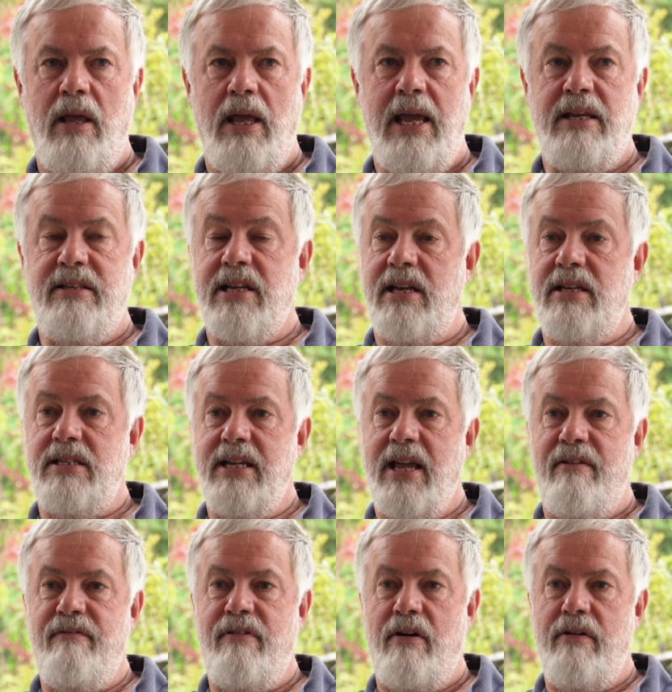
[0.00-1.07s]
it tended to
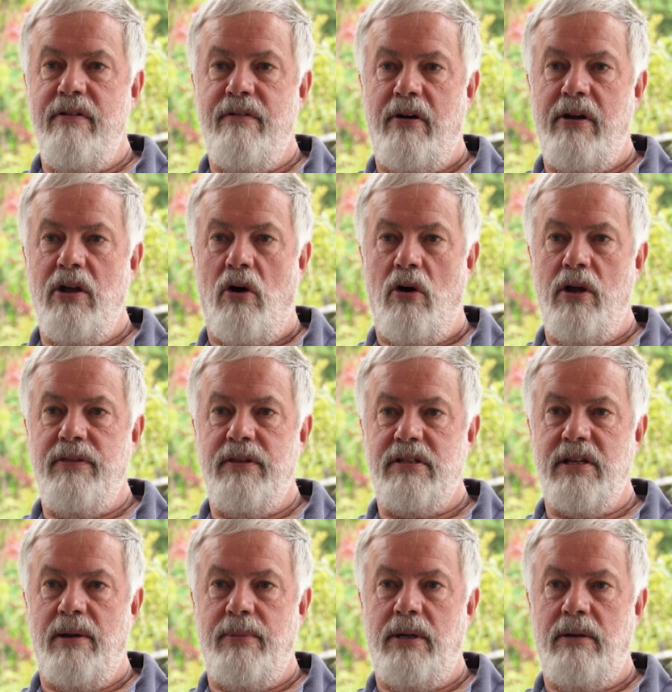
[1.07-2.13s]
get very, very hot in the
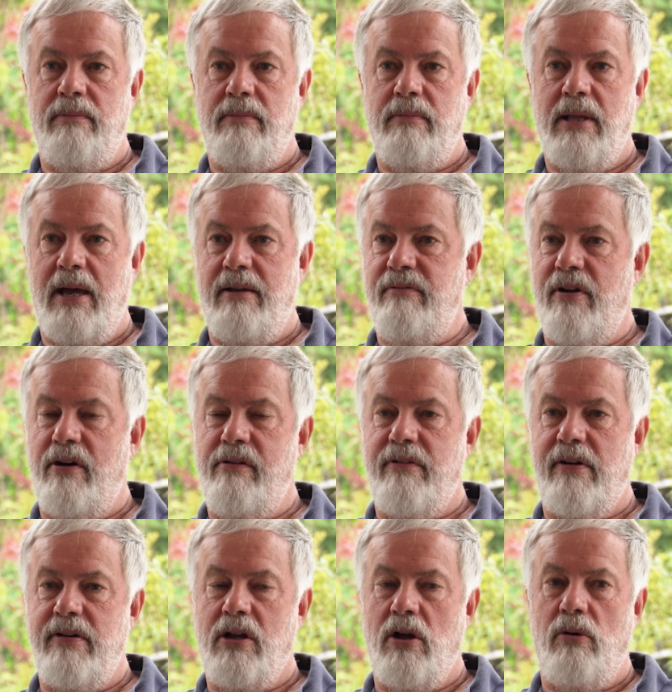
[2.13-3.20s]
summer and very,
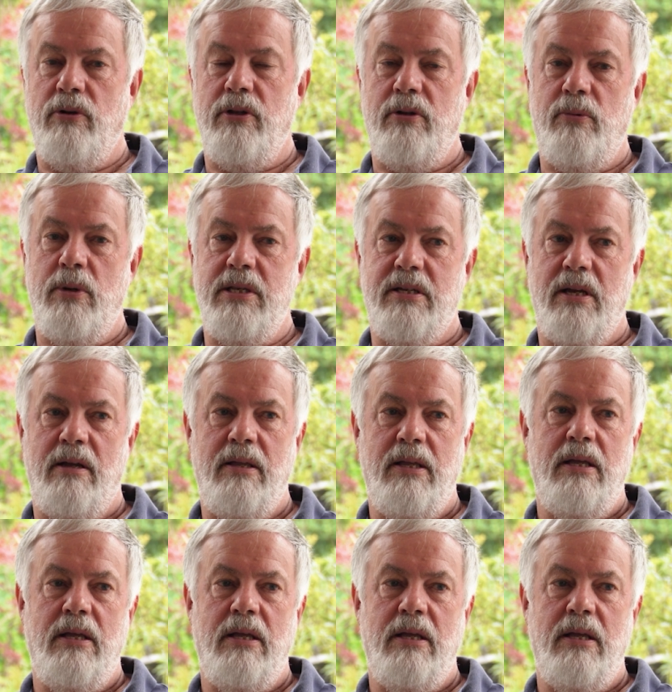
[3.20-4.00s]
very cold in the winter.